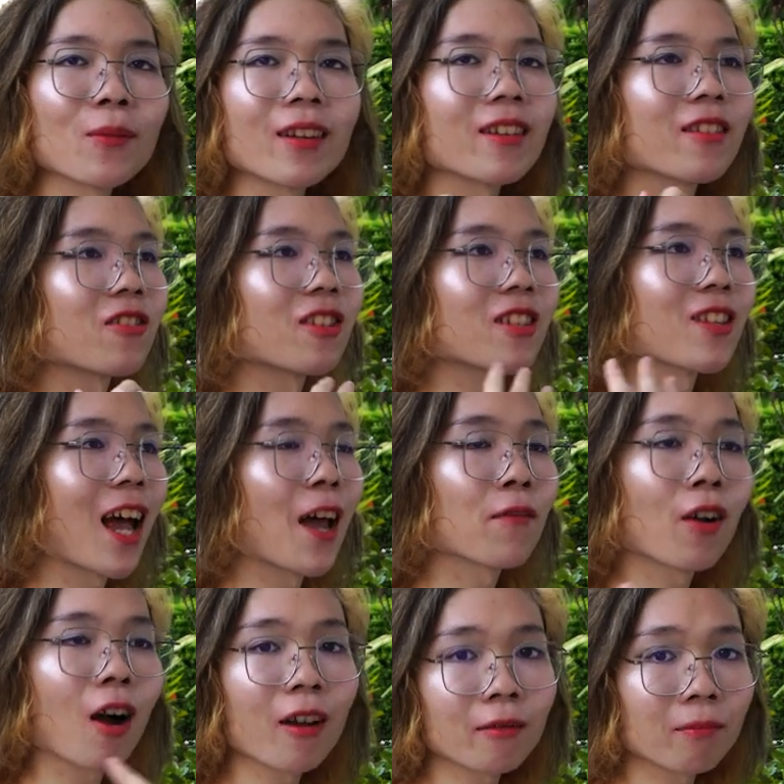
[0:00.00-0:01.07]
It's just
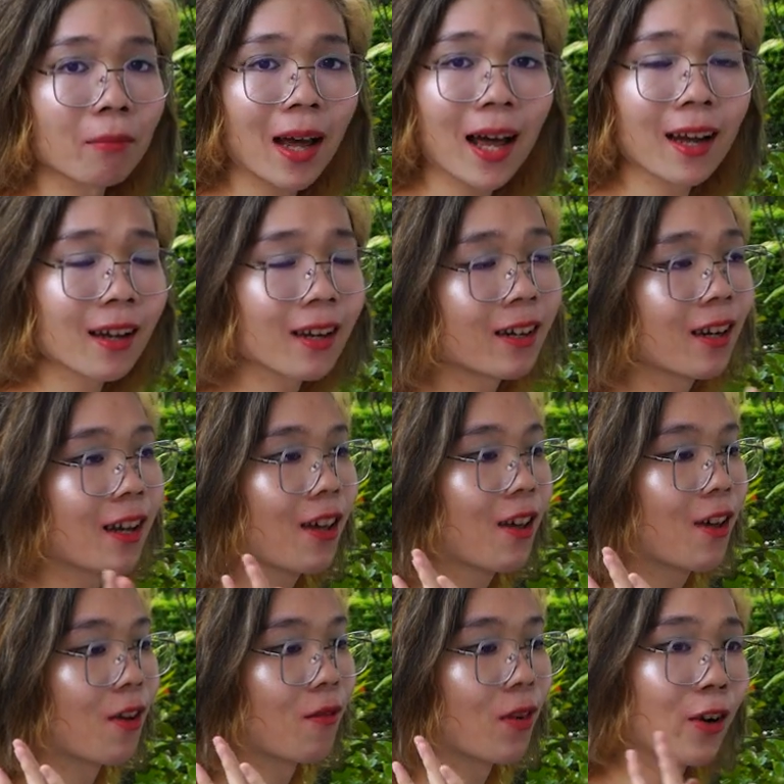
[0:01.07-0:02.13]
I've gotten back
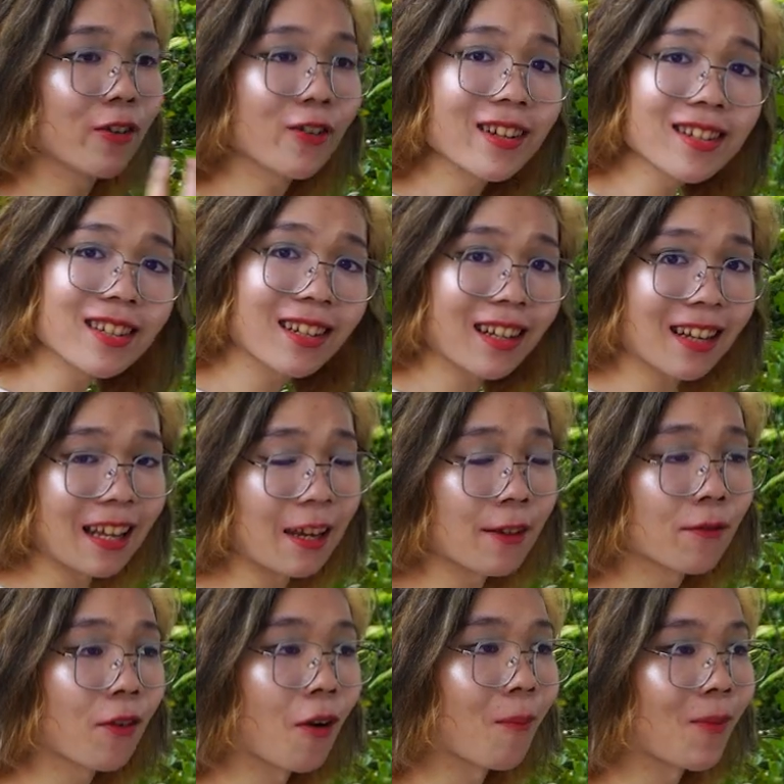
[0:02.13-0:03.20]
very recently
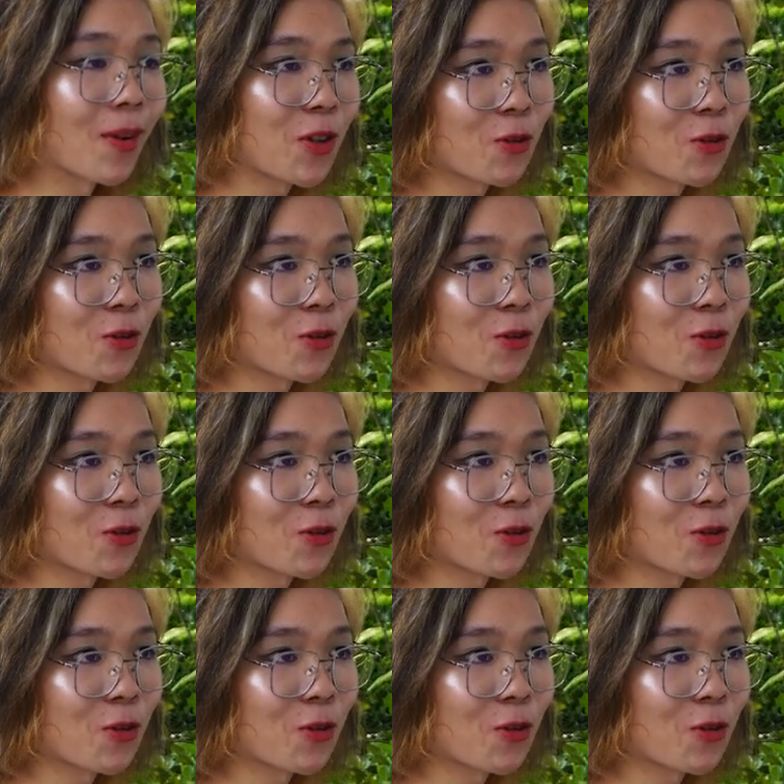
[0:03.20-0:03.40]
from a